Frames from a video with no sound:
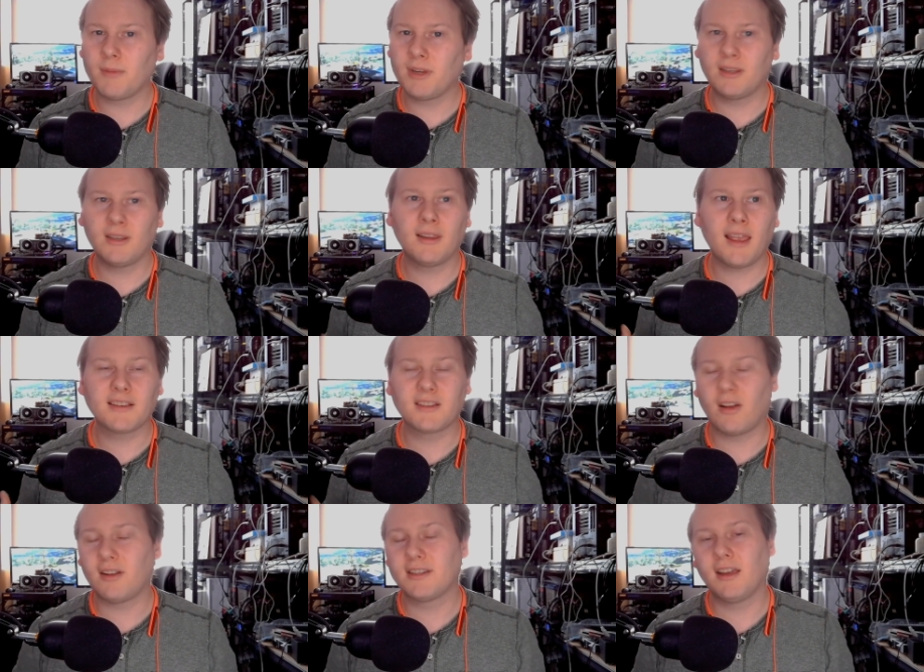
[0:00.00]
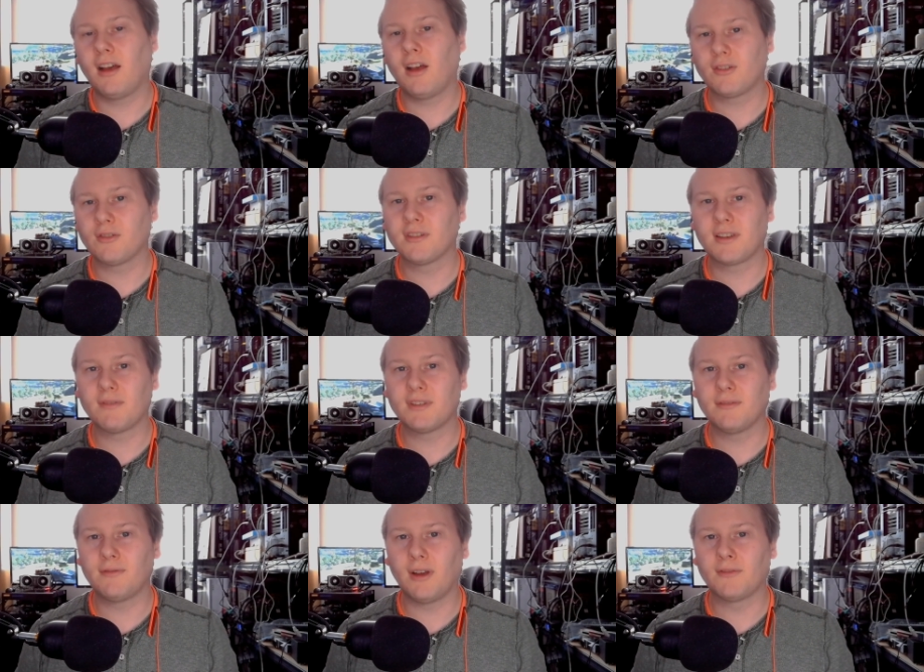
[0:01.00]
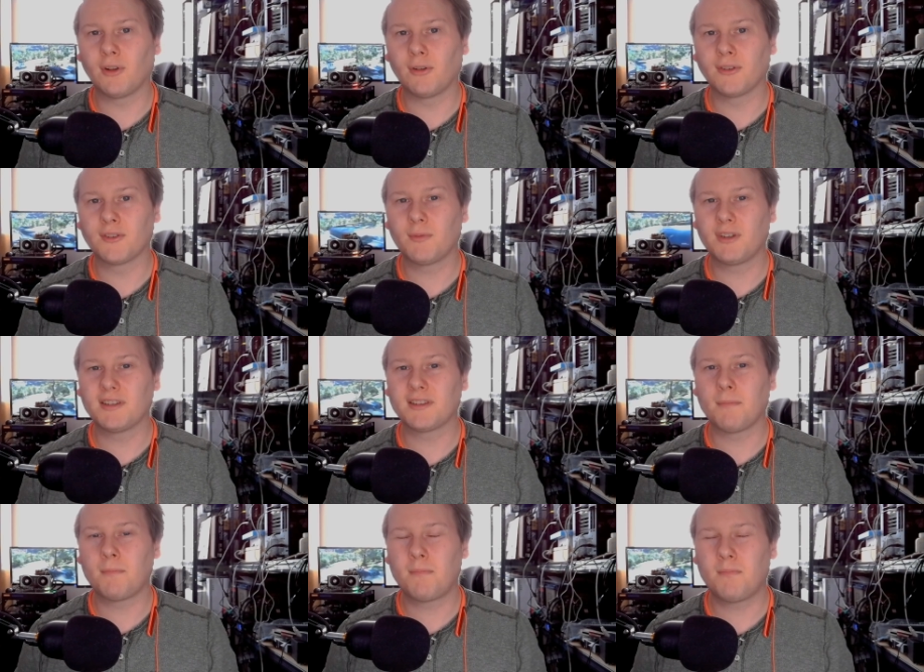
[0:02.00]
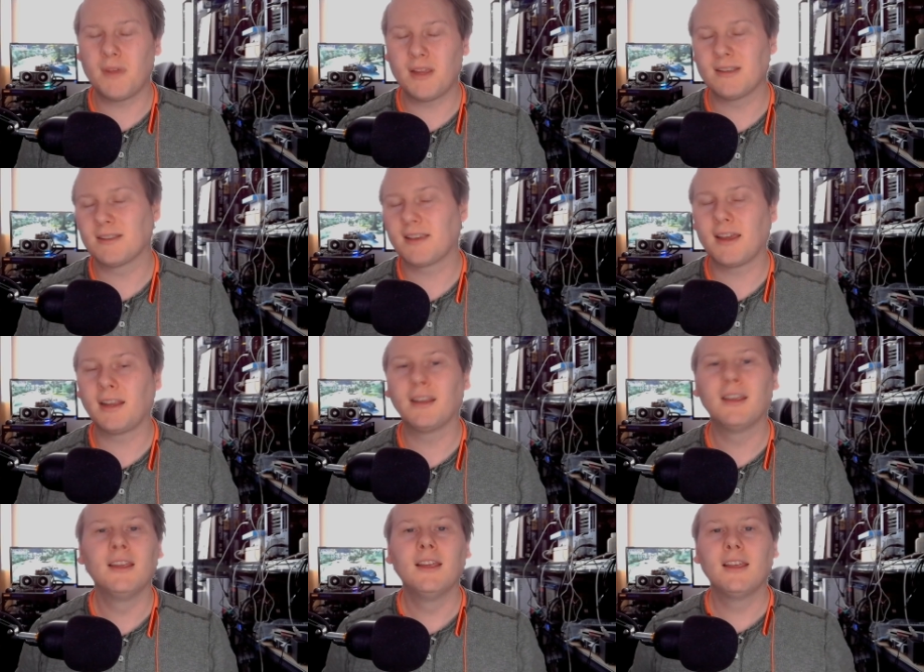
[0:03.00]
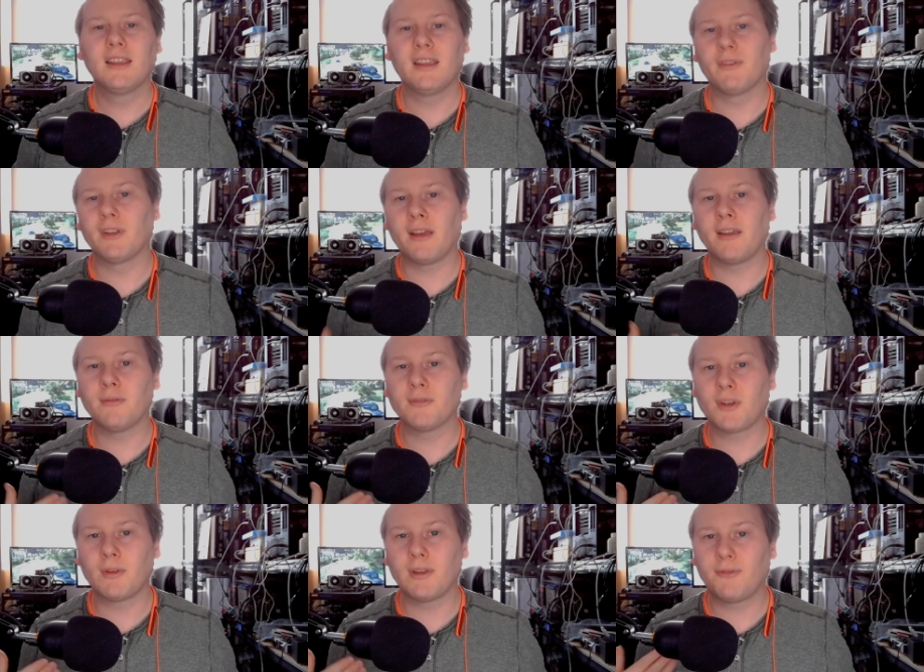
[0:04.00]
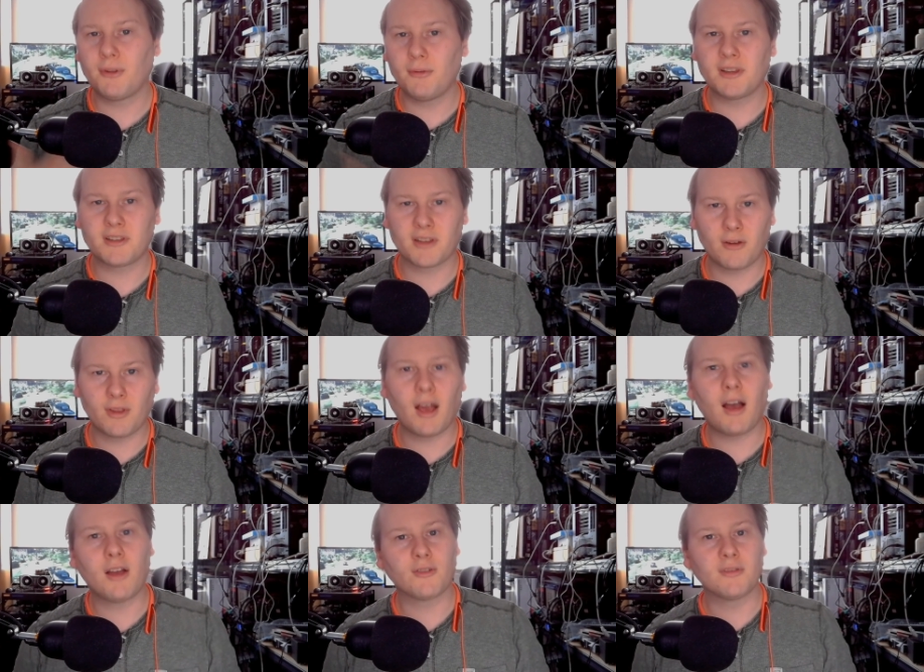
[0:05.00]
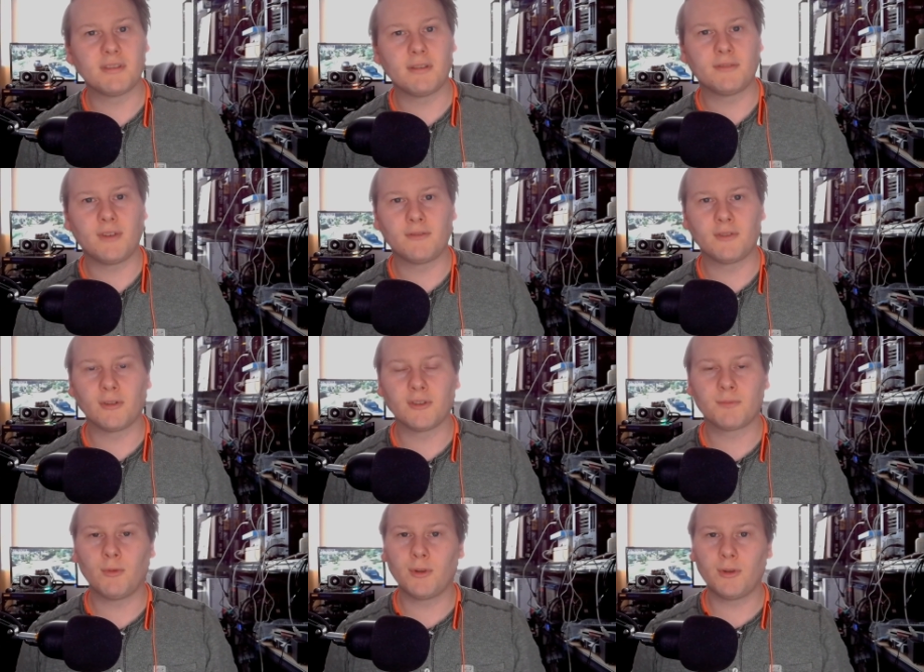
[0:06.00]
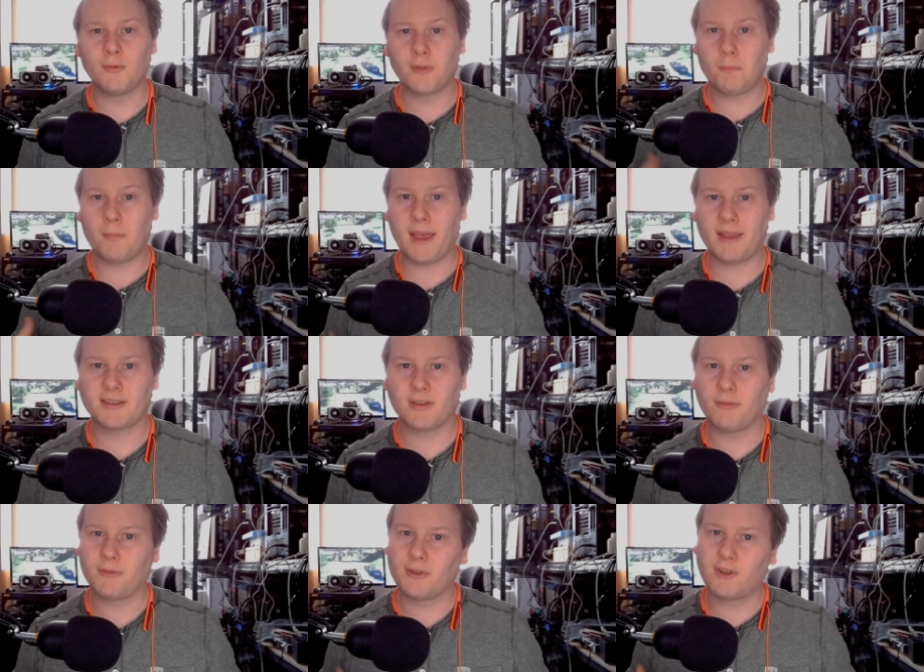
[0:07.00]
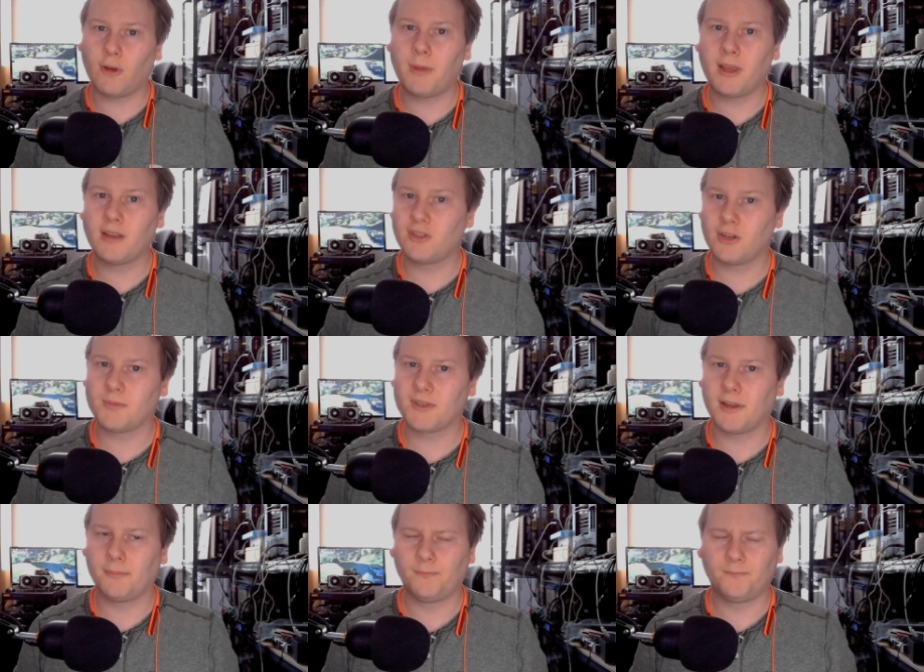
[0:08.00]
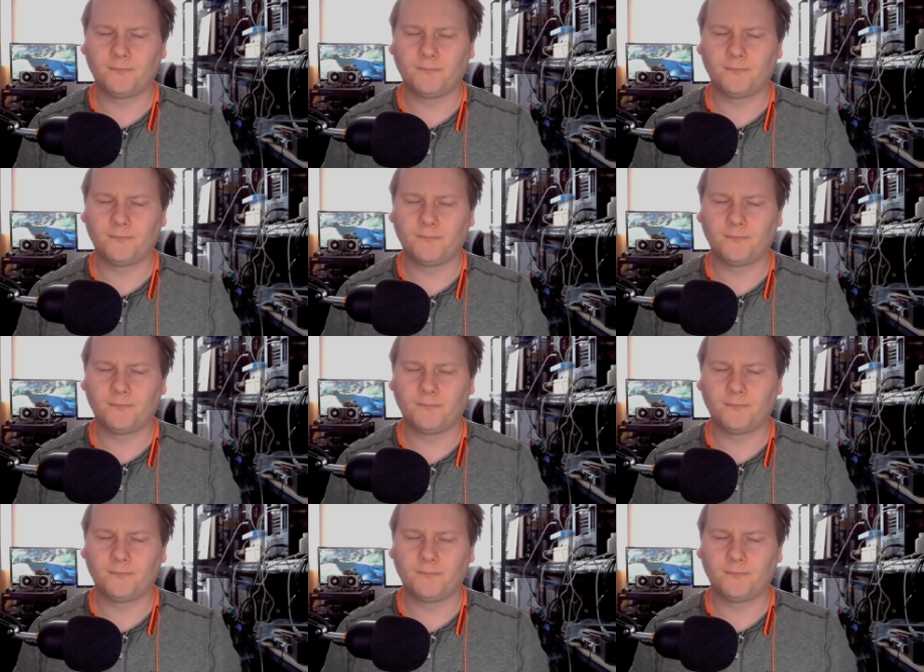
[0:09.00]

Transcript: I mean, they're starting at one hundred seventy-five dollars, which is a bit insane, given that it was only a few years ago that one hundred seventy-five dollars bought you the best of the top-end chipset.